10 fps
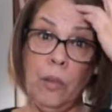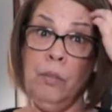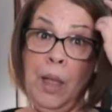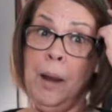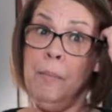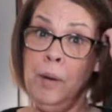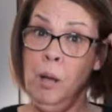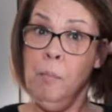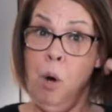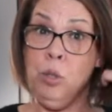then
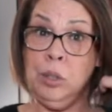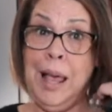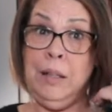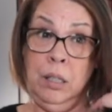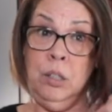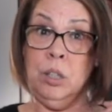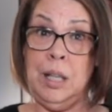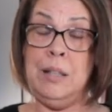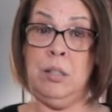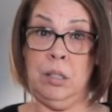most likely your
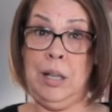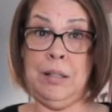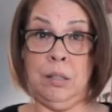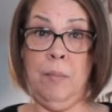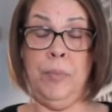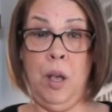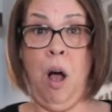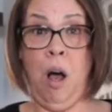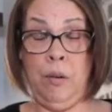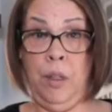sensor's got something
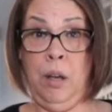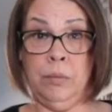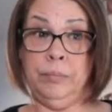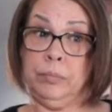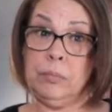on there.